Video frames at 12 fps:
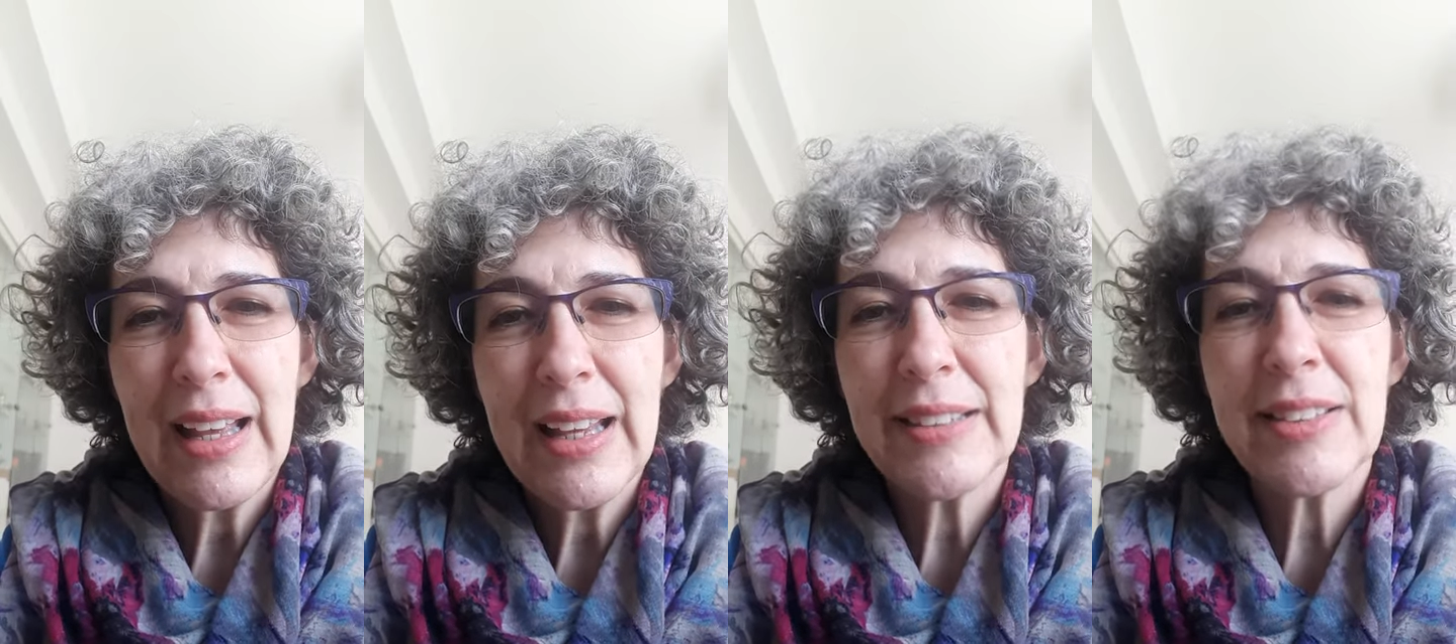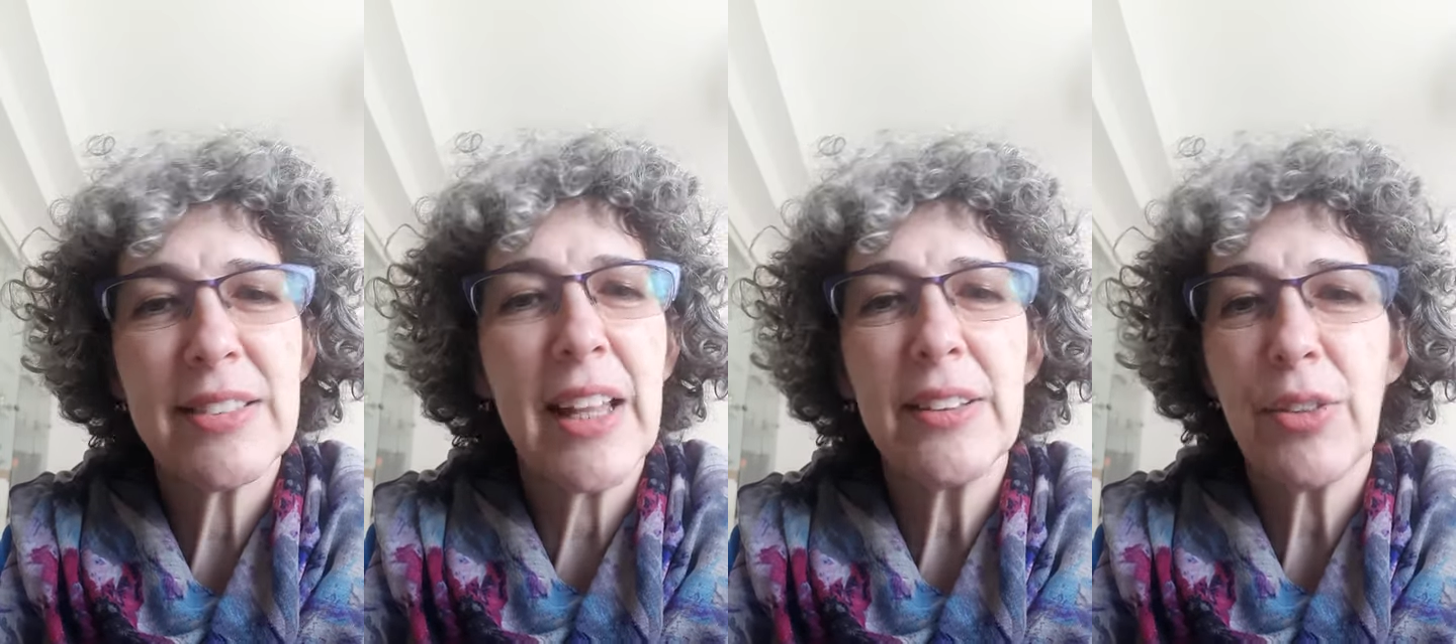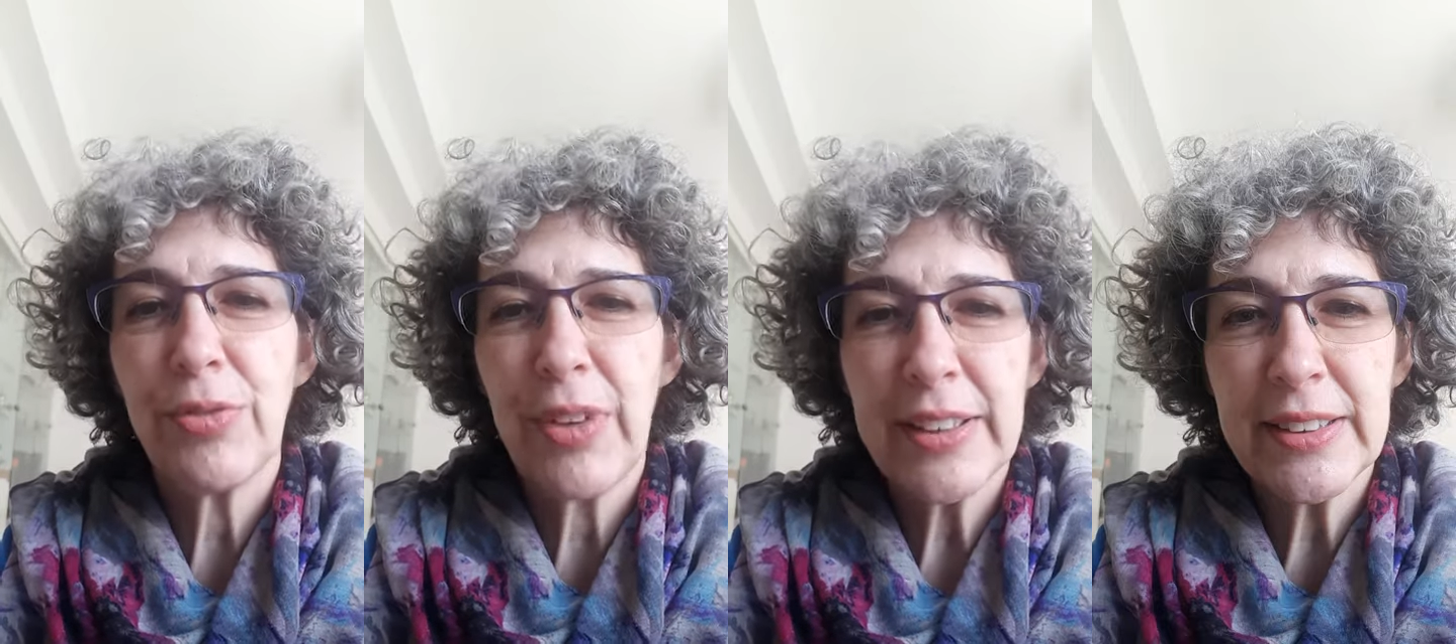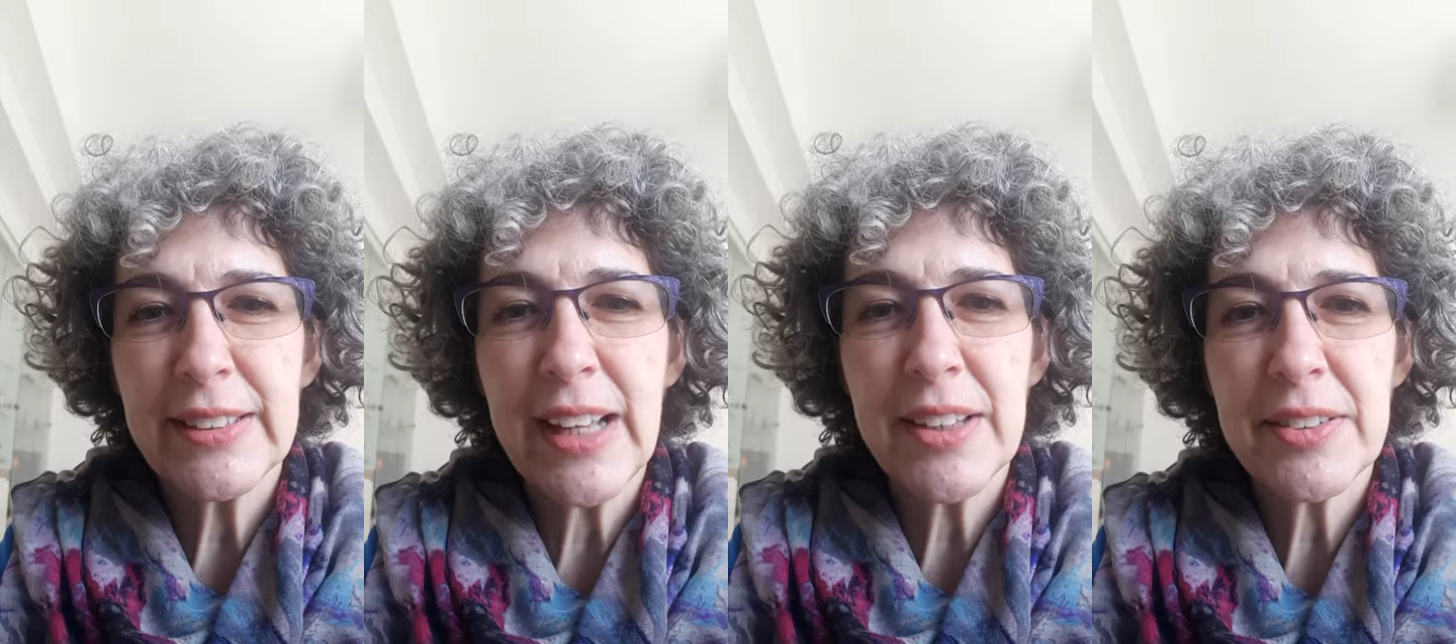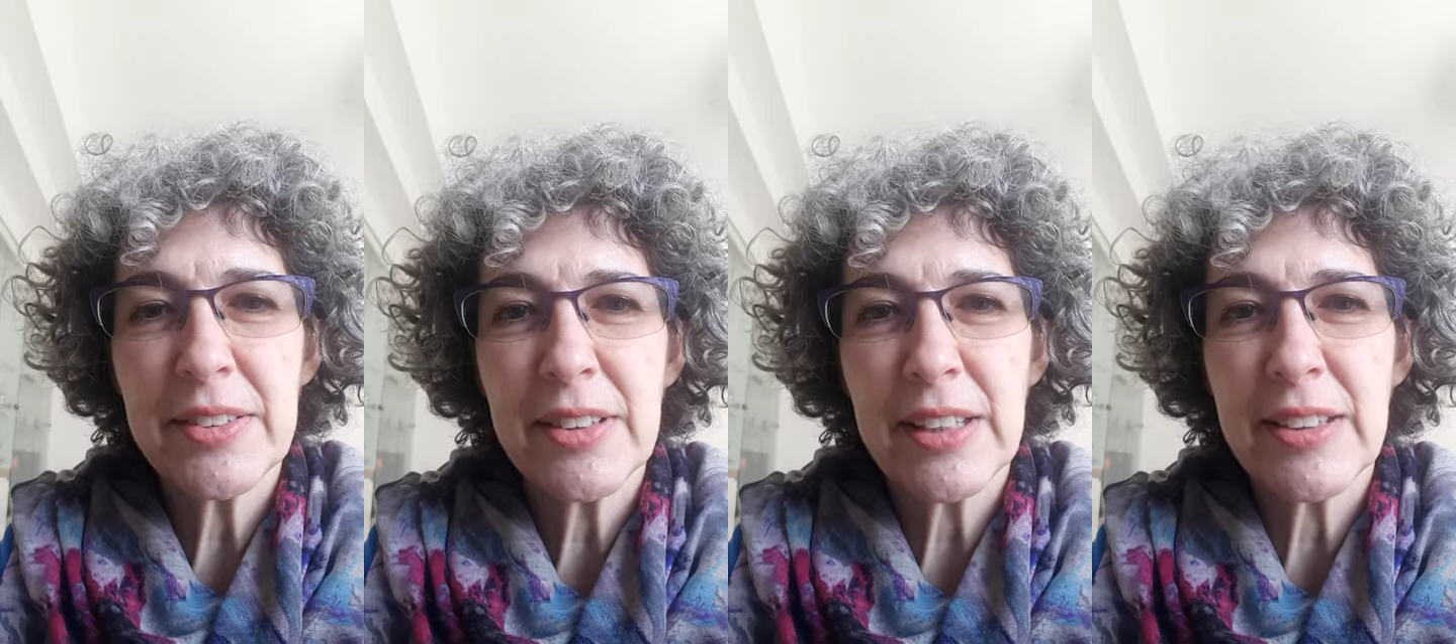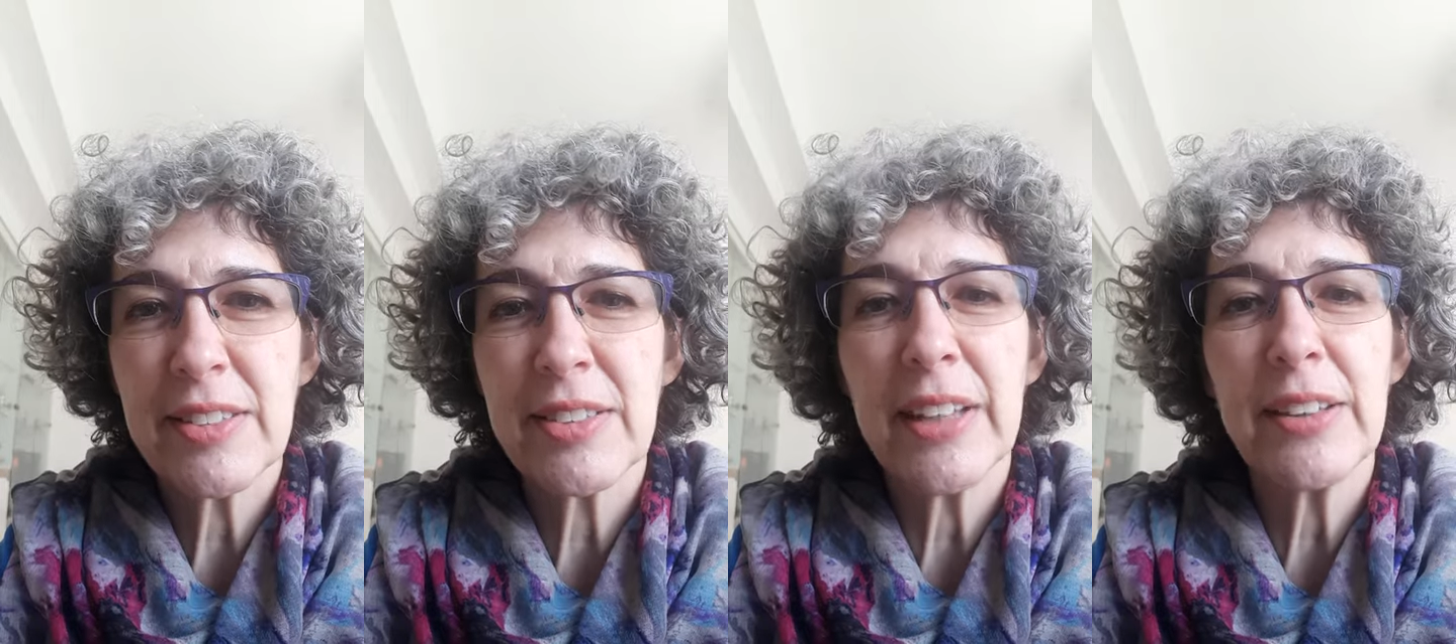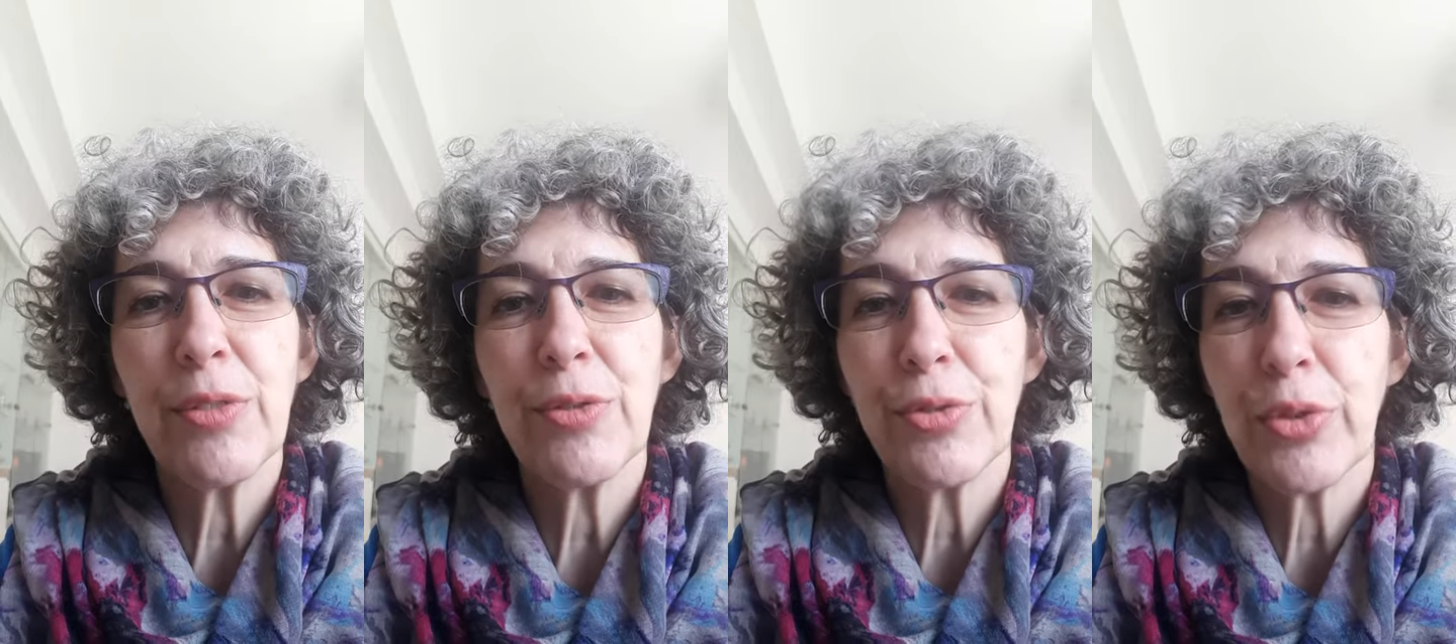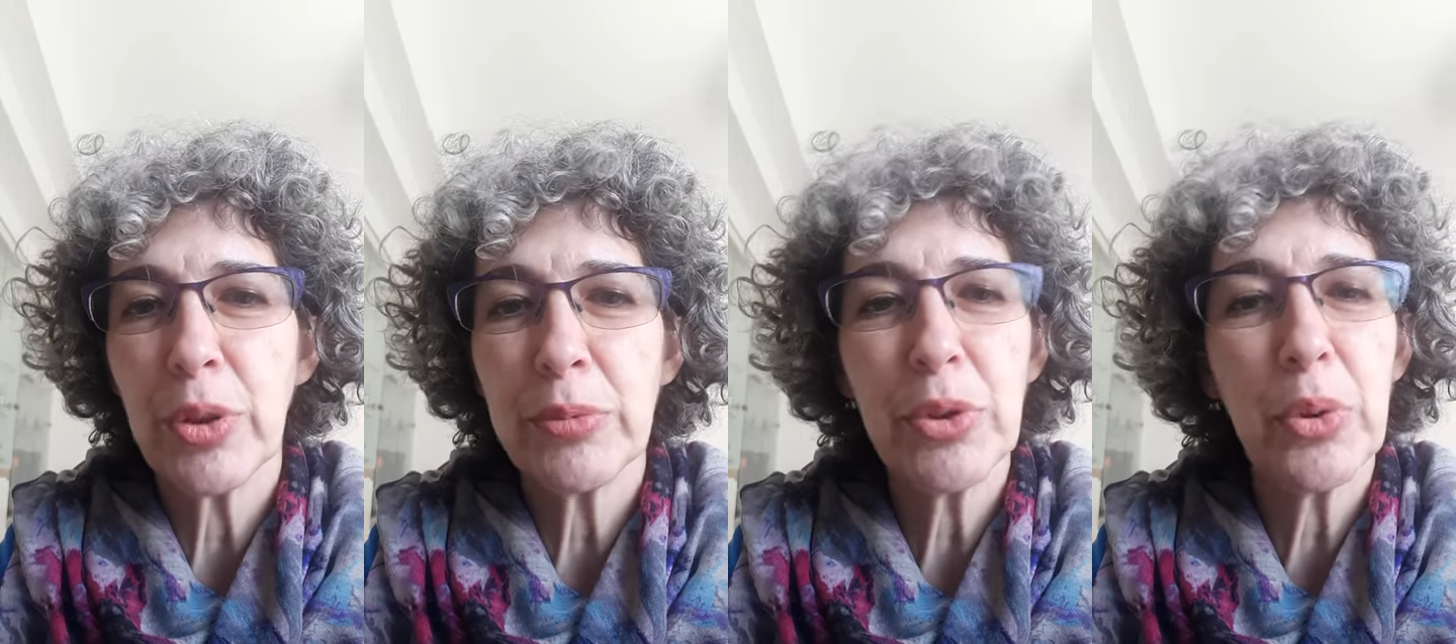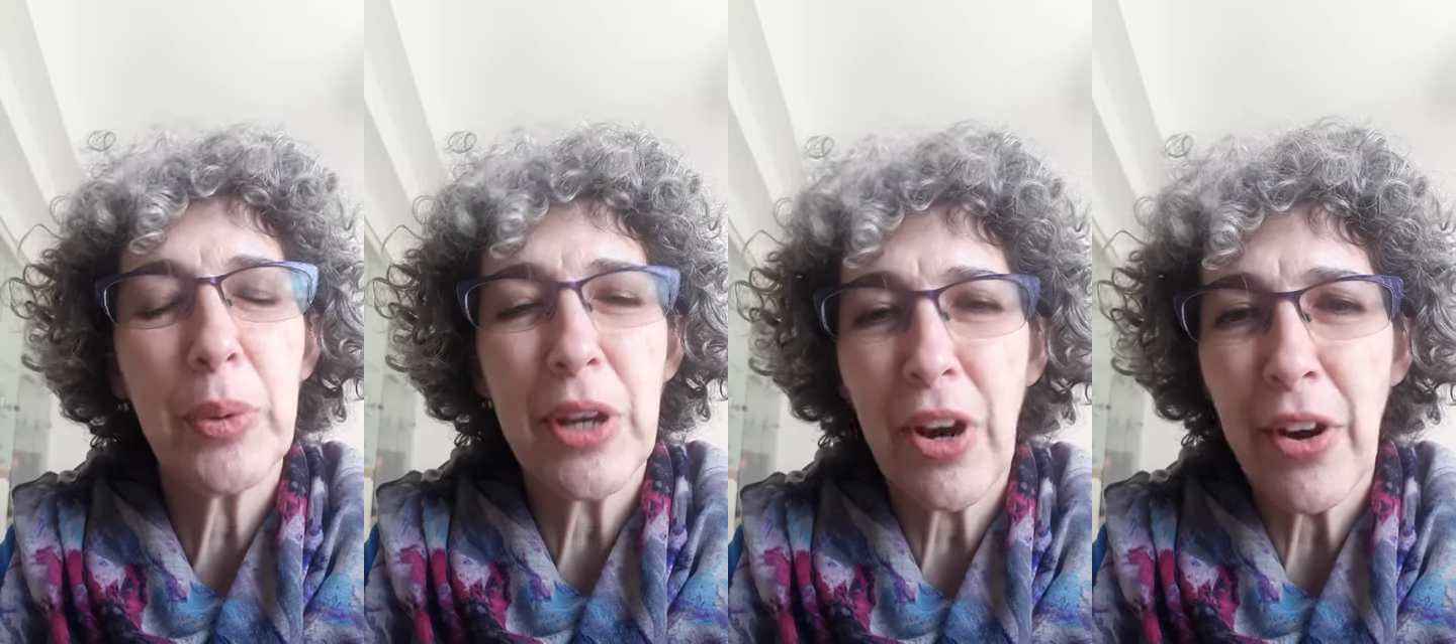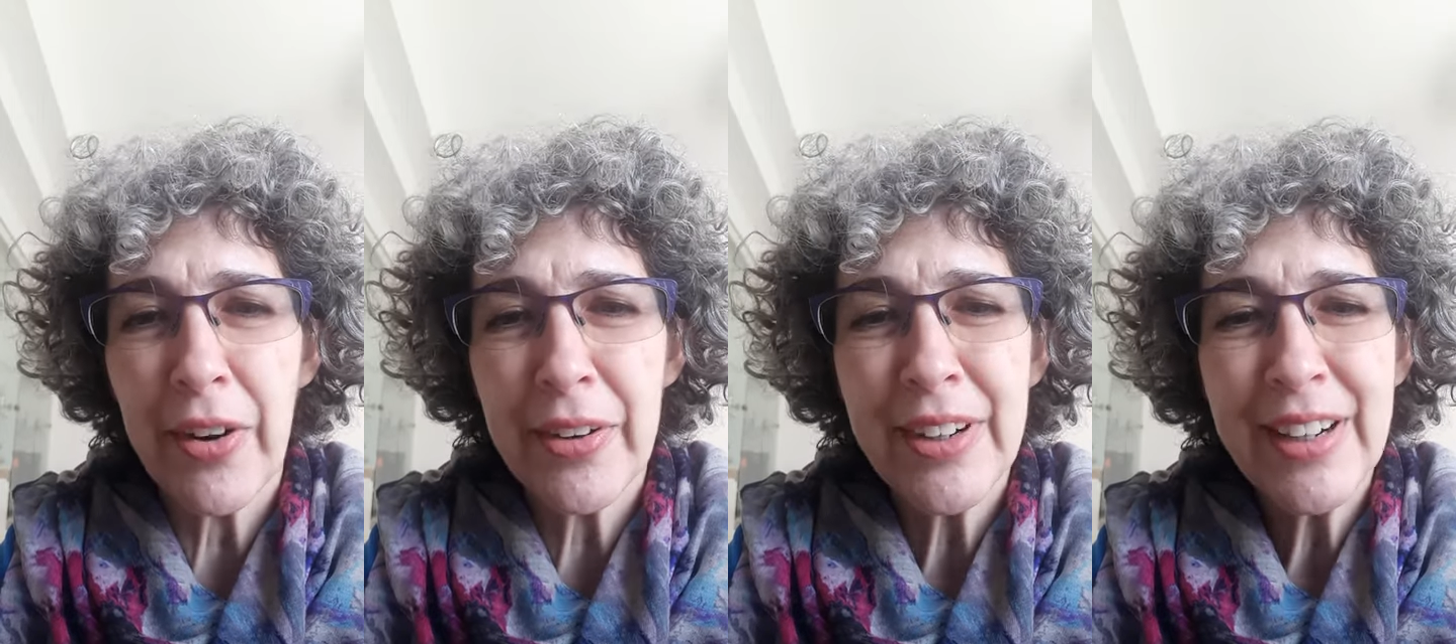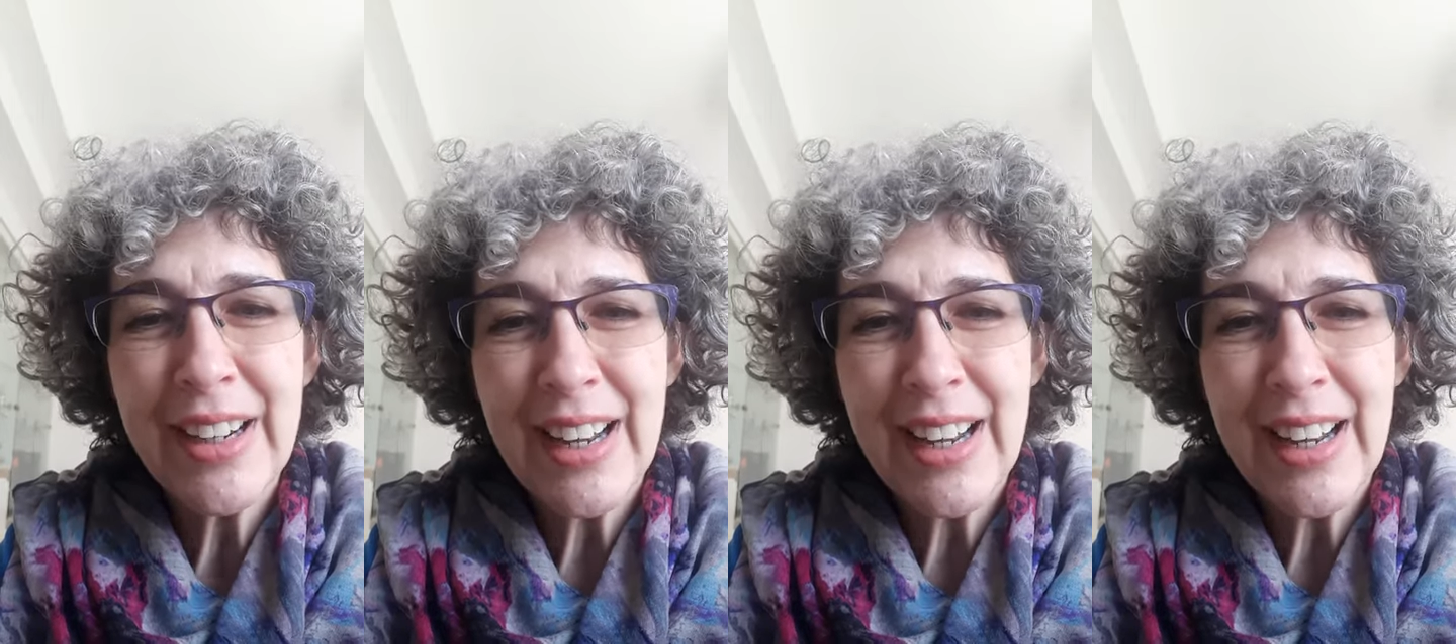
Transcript: It has not affected us. It has not informed who we are